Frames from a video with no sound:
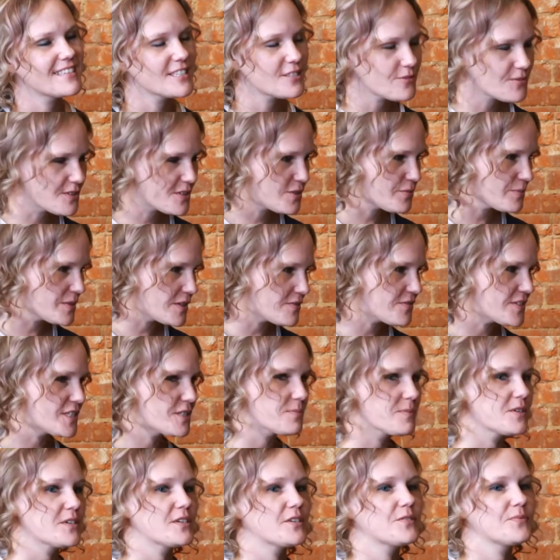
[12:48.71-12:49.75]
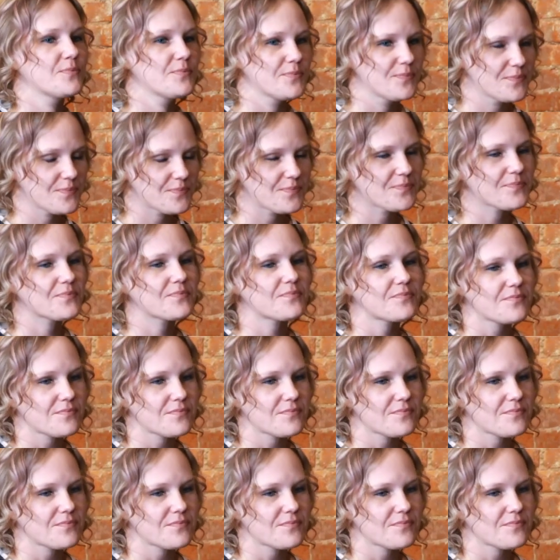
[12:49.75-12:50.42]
Right. Was in That's Murfreesboro. why Johnson City's better.